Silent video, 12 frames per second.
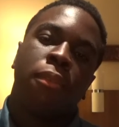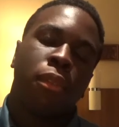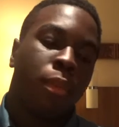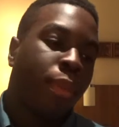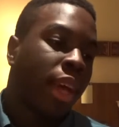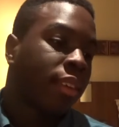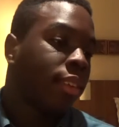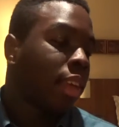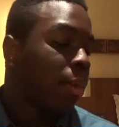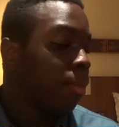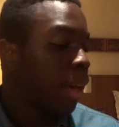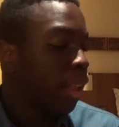for the past
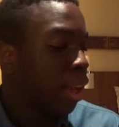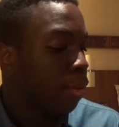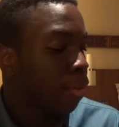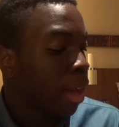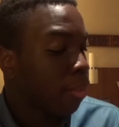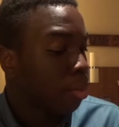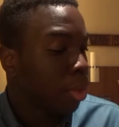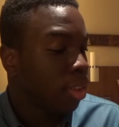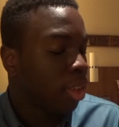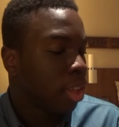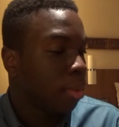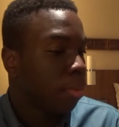time in my life, I haven't been
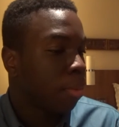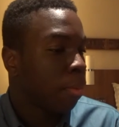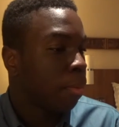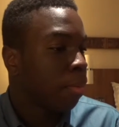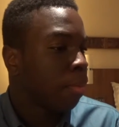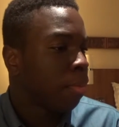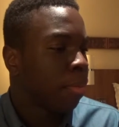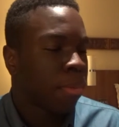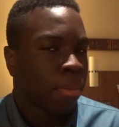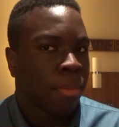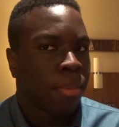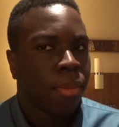taking
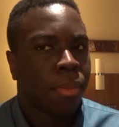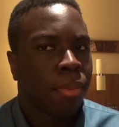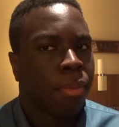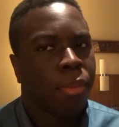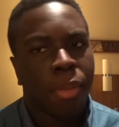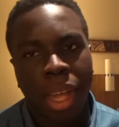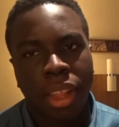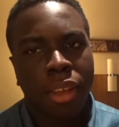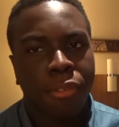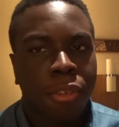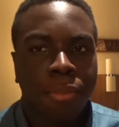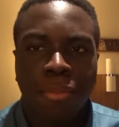my
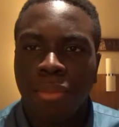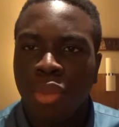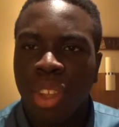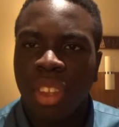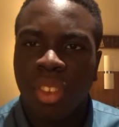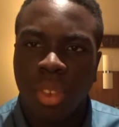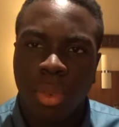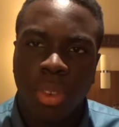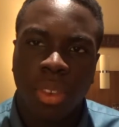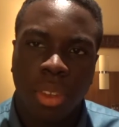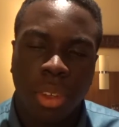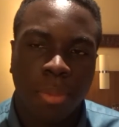life really
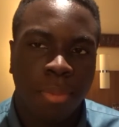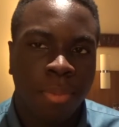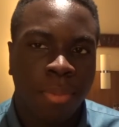seriously.